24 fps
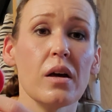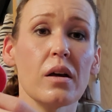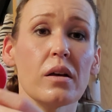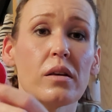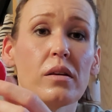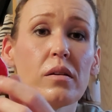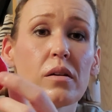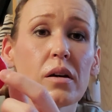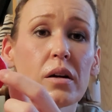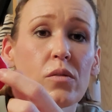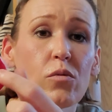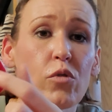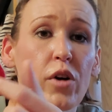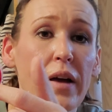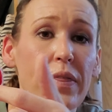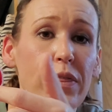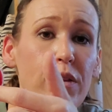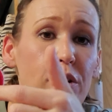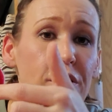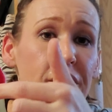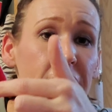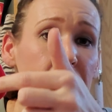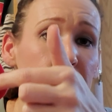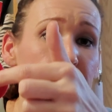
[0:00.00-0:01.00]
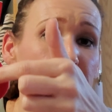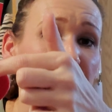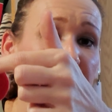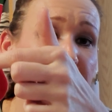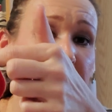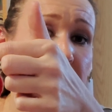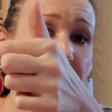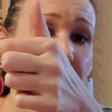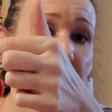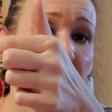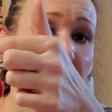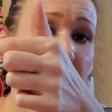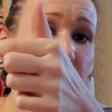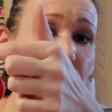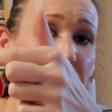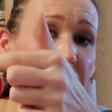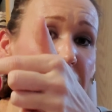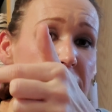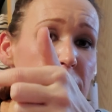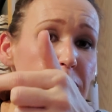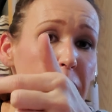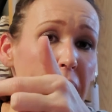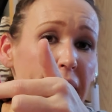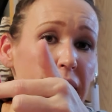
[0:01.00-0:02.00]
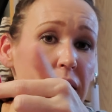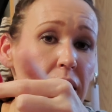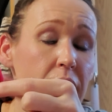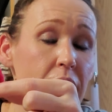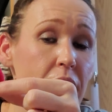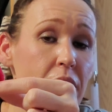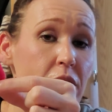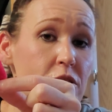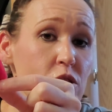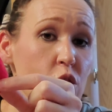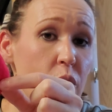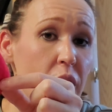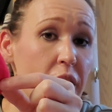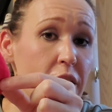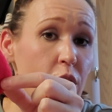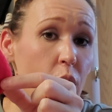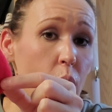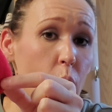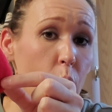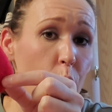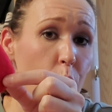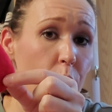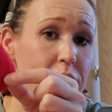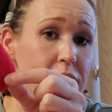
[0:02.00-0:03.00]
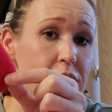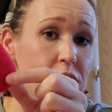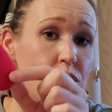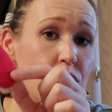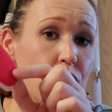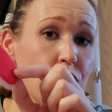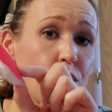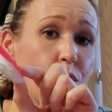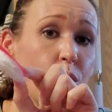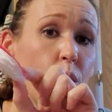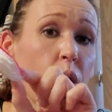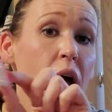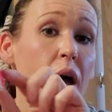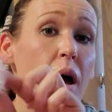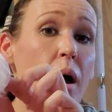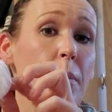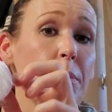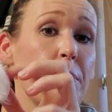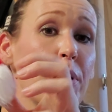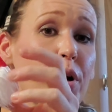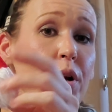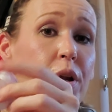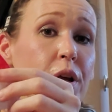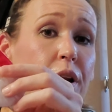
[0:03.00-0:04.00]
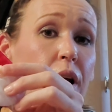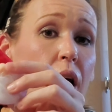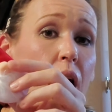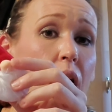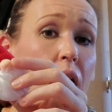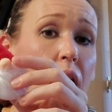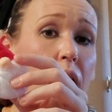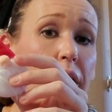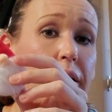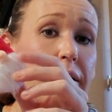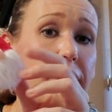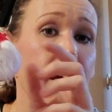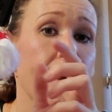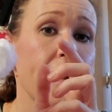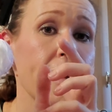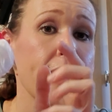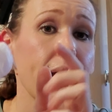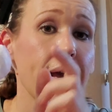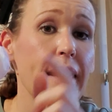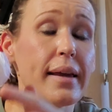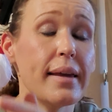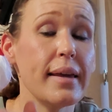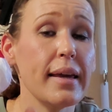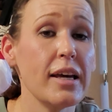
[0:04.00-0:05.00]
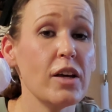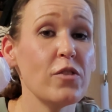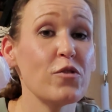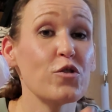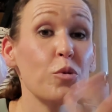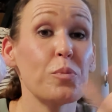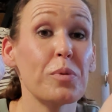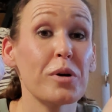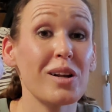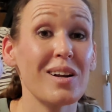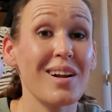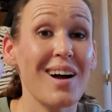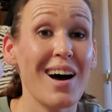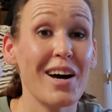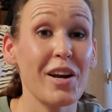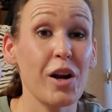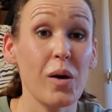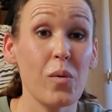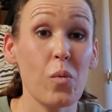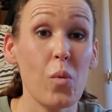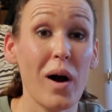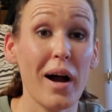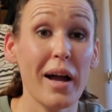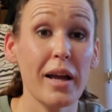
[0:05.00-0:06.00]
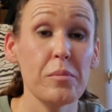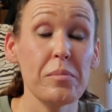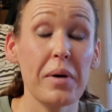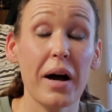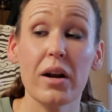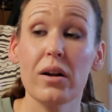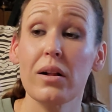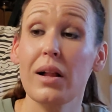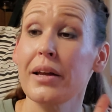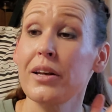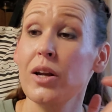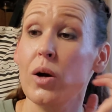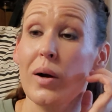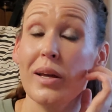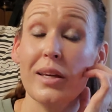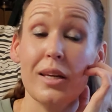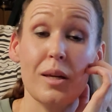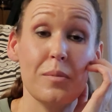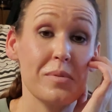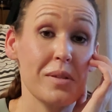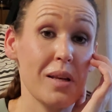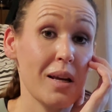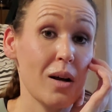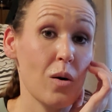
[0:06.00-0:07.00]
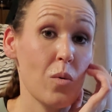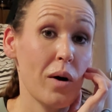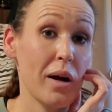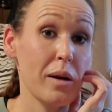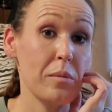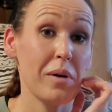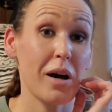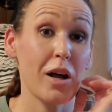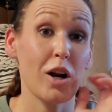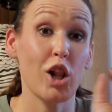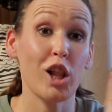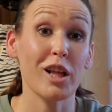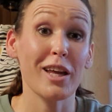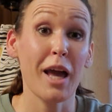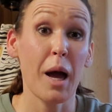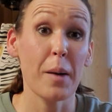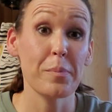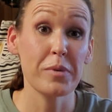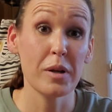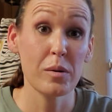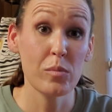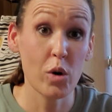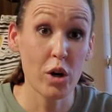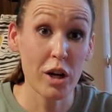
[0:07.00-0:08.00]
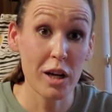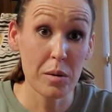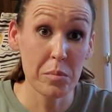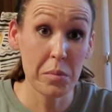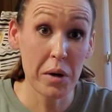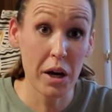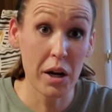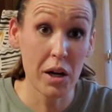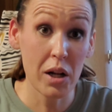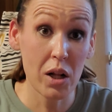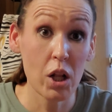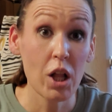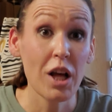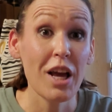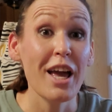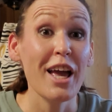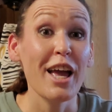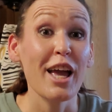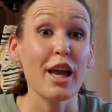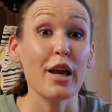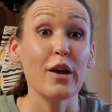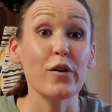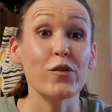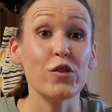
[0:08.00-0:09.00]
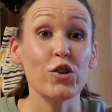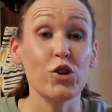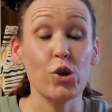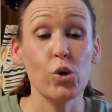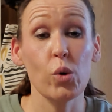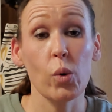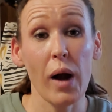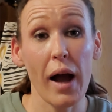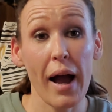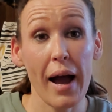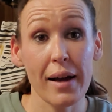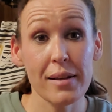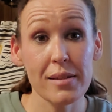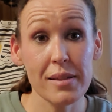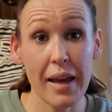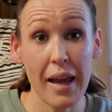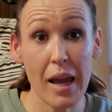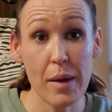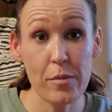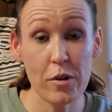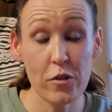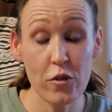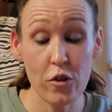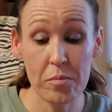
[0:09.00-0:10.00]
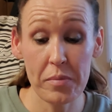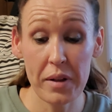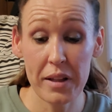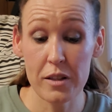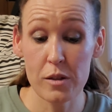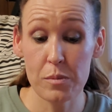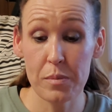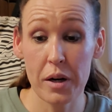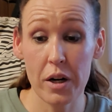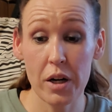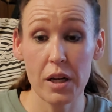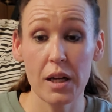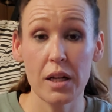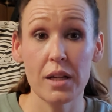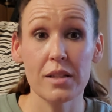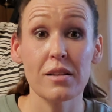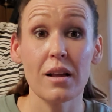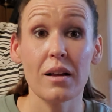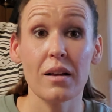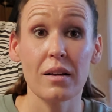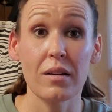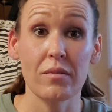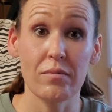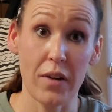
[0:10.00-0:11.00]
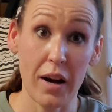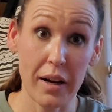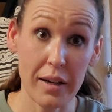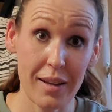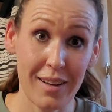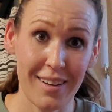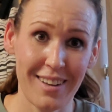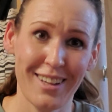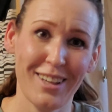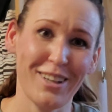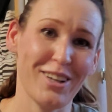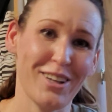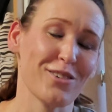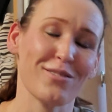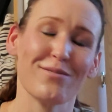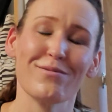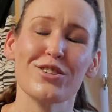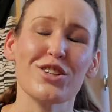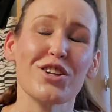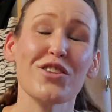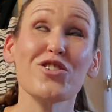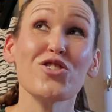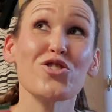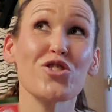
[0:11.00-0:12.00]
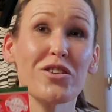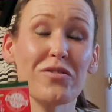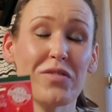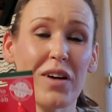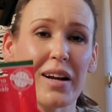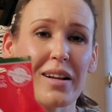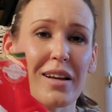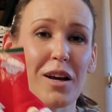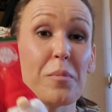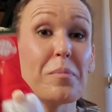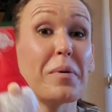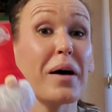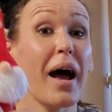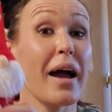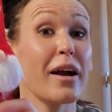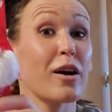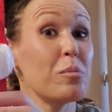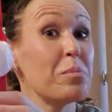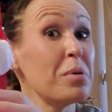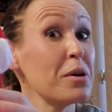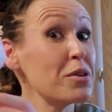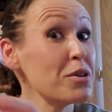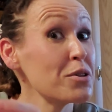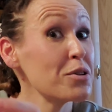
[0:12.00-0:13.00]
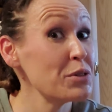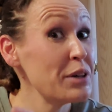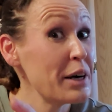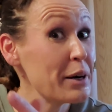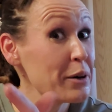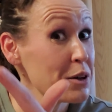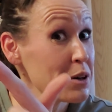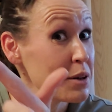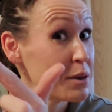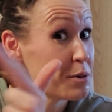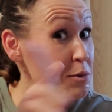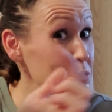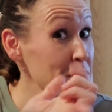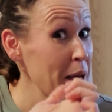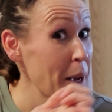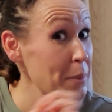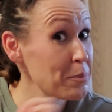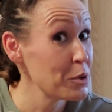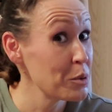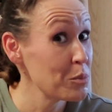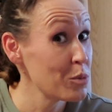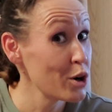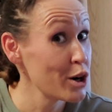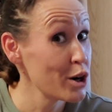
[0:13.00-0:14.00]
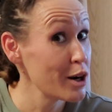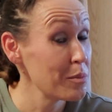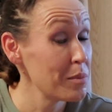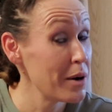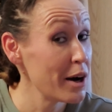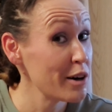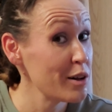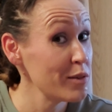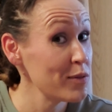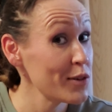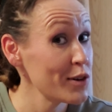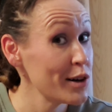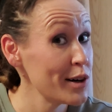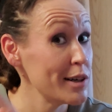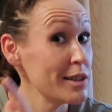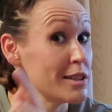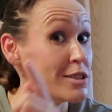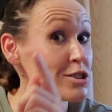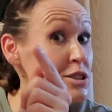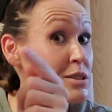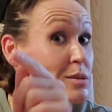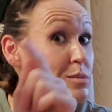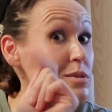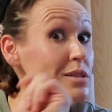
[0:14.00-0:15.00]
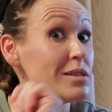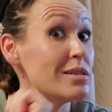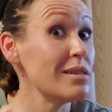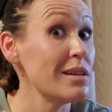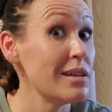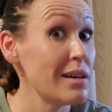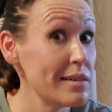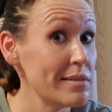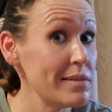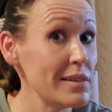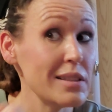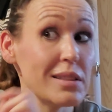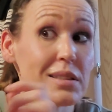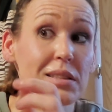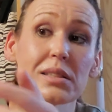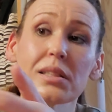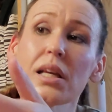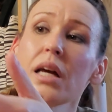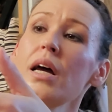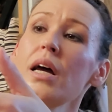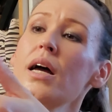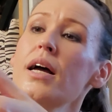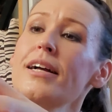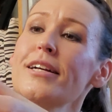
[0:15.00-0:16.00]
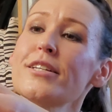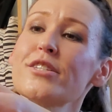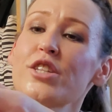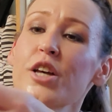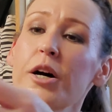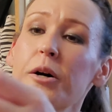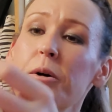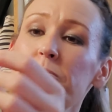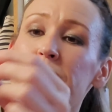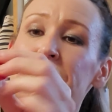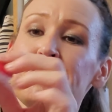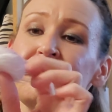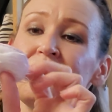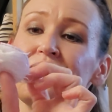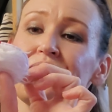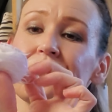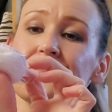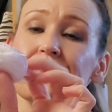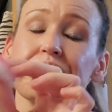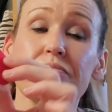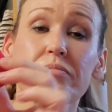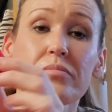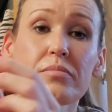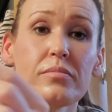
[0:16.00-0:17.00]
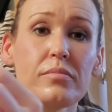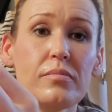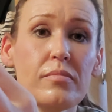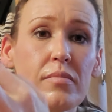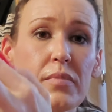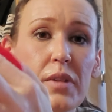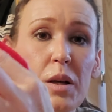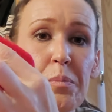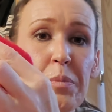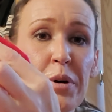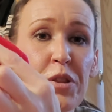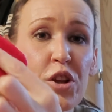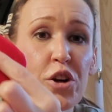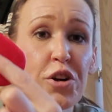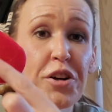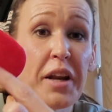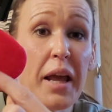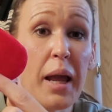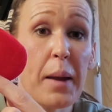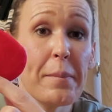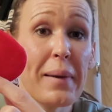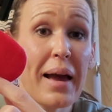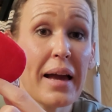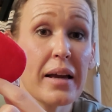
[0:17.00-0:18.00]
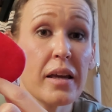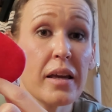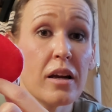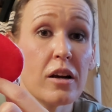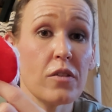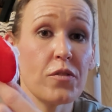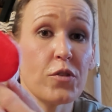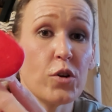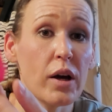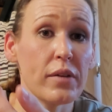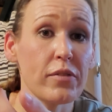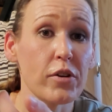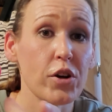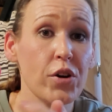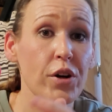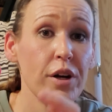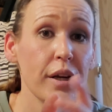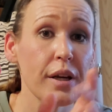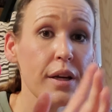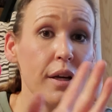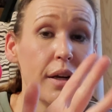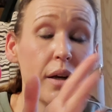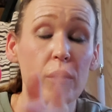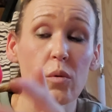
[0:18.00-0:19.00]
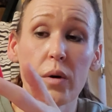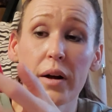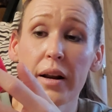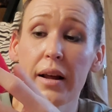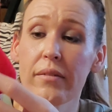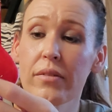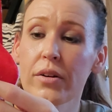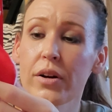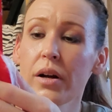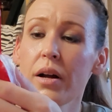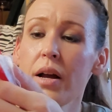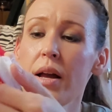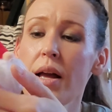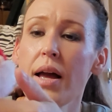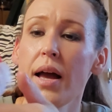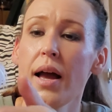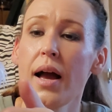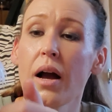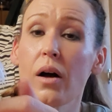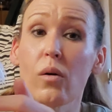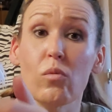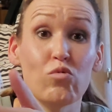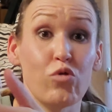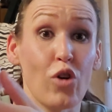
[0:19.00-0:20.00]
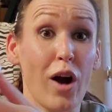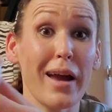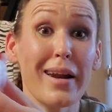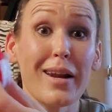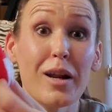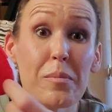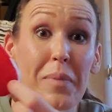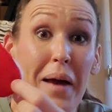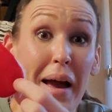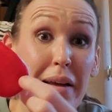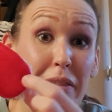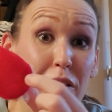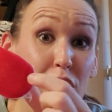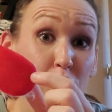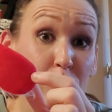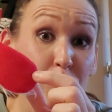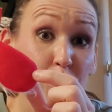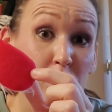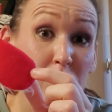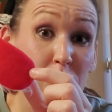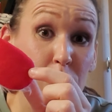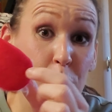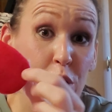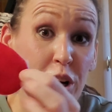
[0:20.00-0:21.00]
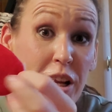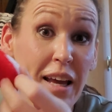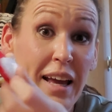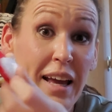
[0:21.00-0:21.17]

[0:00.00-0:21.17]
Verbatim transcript: you can write their name like sideways back here so they know who it's to. Put it on like a gift, put it on a wine bottle. I know I keep saying a wine bottle, Captain Morgan bottle. If you ask Amy from Bella's Bargains, vodka, no, she doesn't drink vodka, but I could put this around a Captain Morgan bottle for her and she would love it. So put their name back here if you have a Cricut, whatever. Write it back there if you have pretty